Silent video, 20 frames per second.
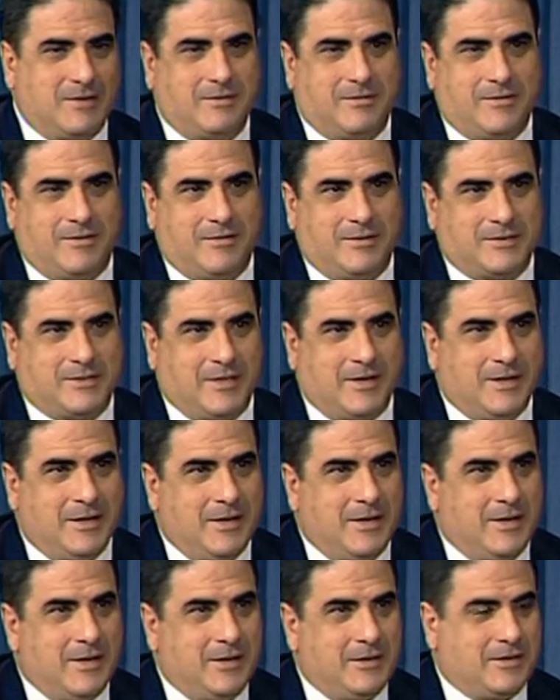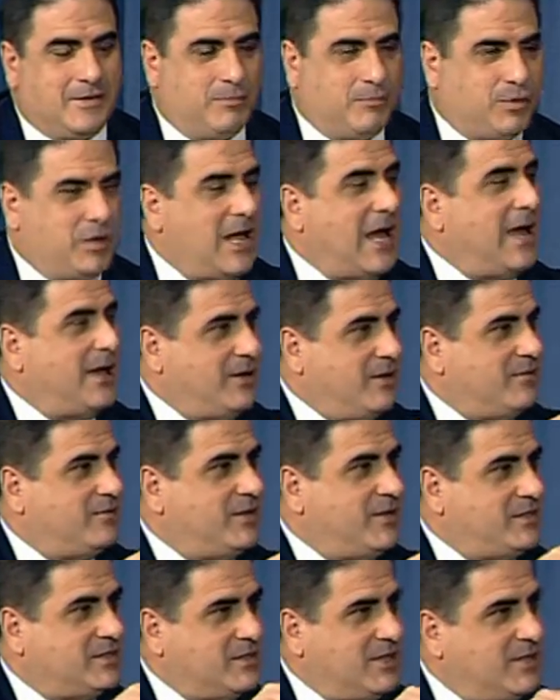want to say, the plotting of
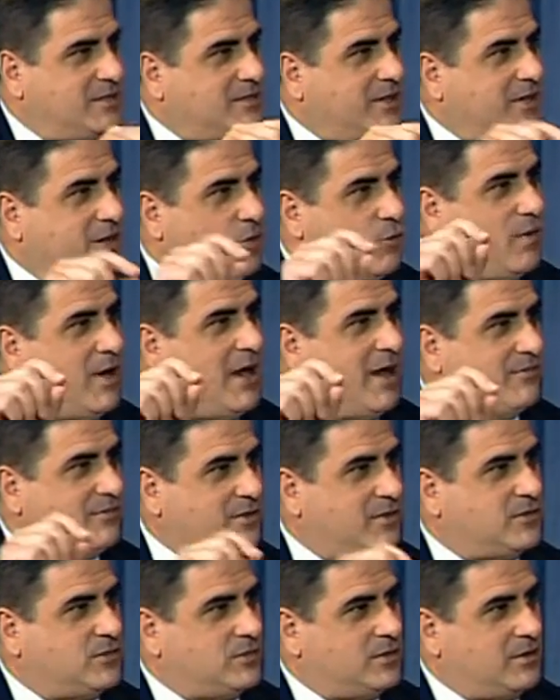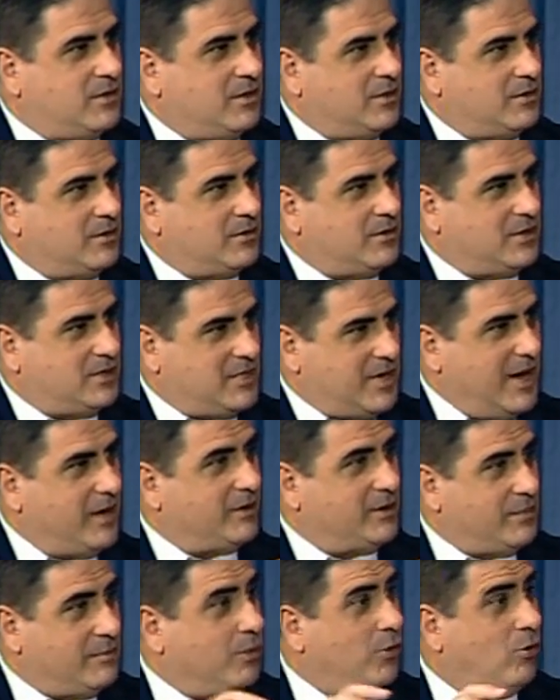these things on a graph, the
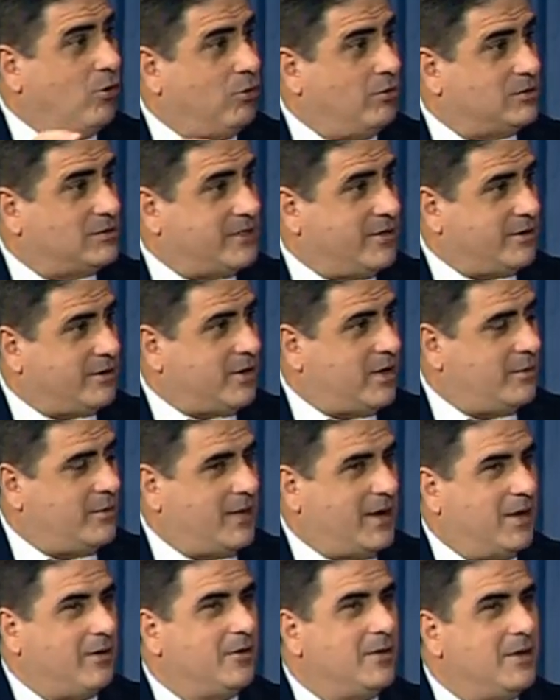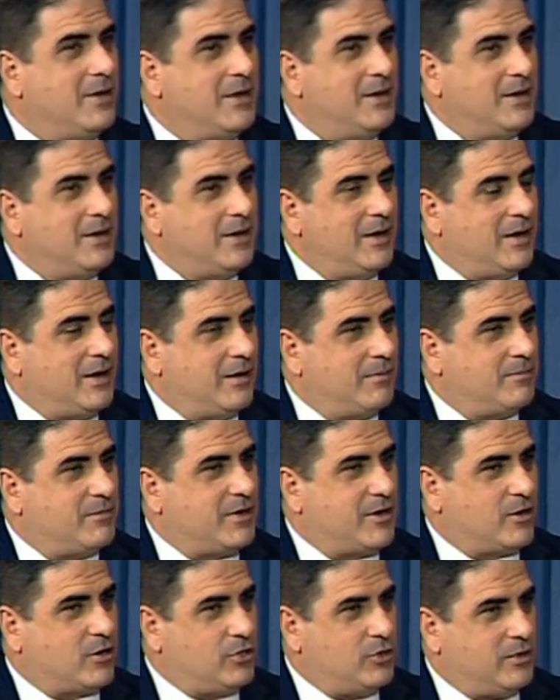daily polls that are coming out,
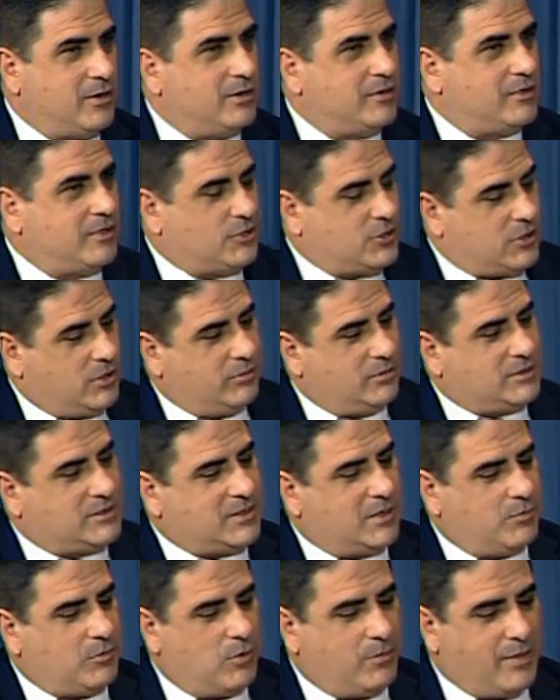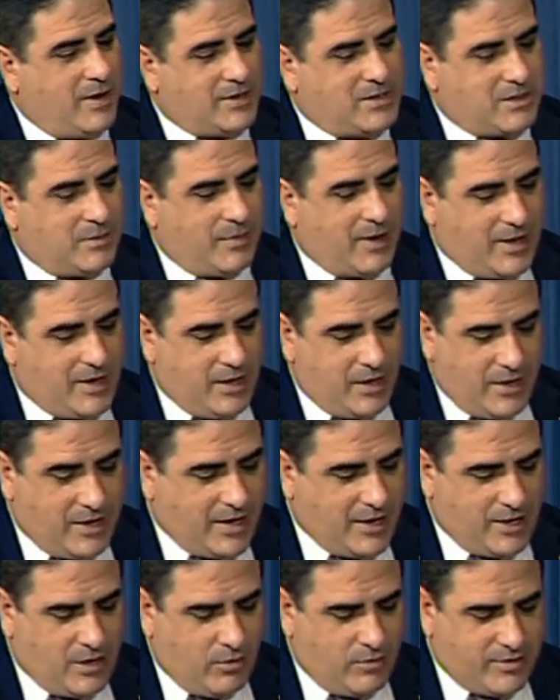they're clearly showing some momentum. I
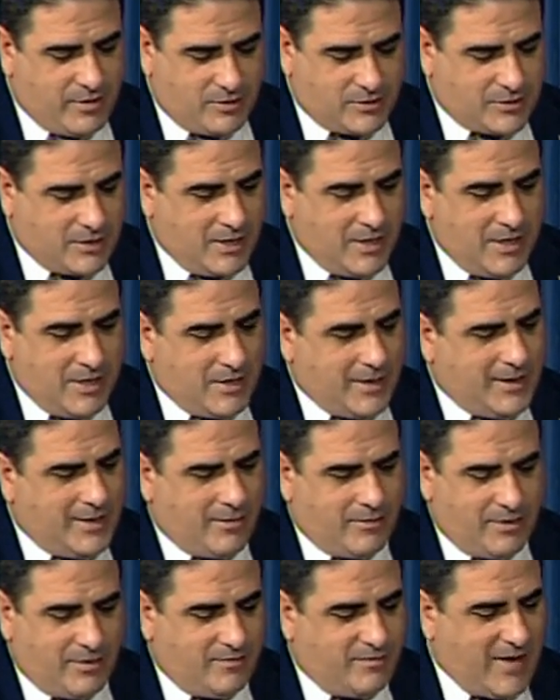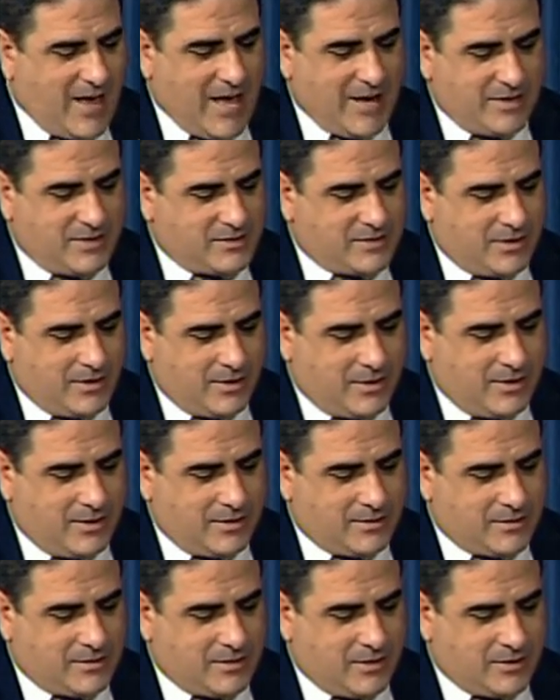know there's, Nevada's
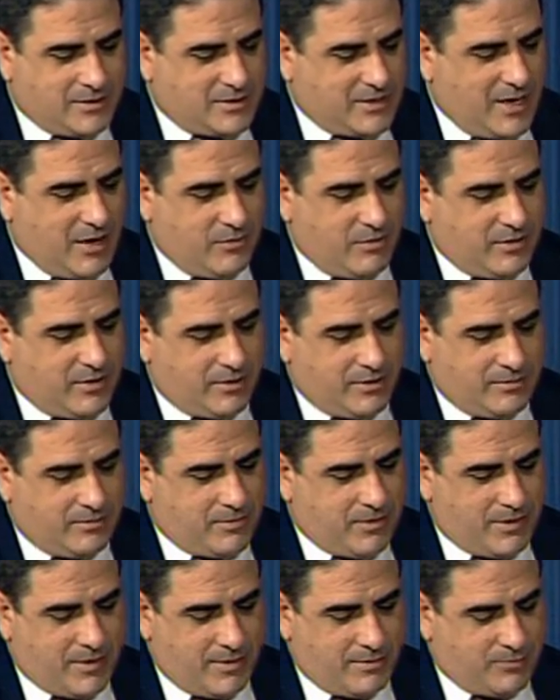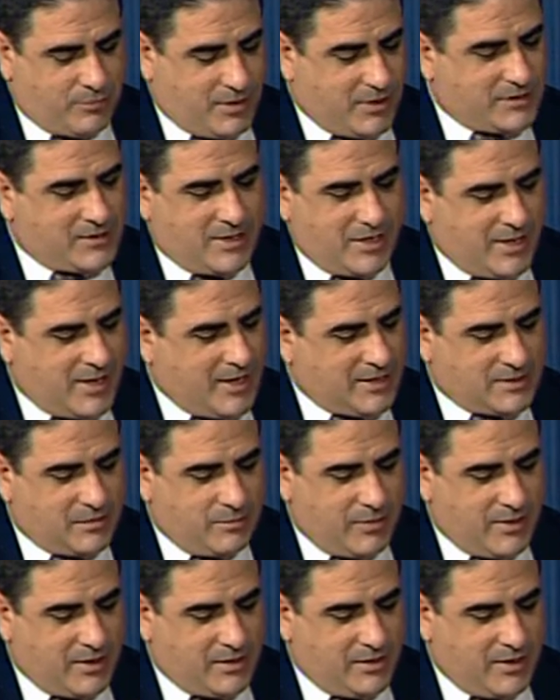a state where the president has a
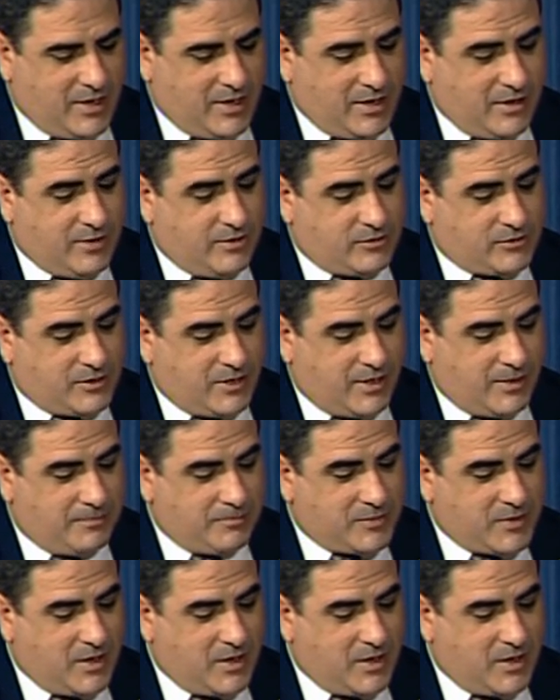big lead, and there's a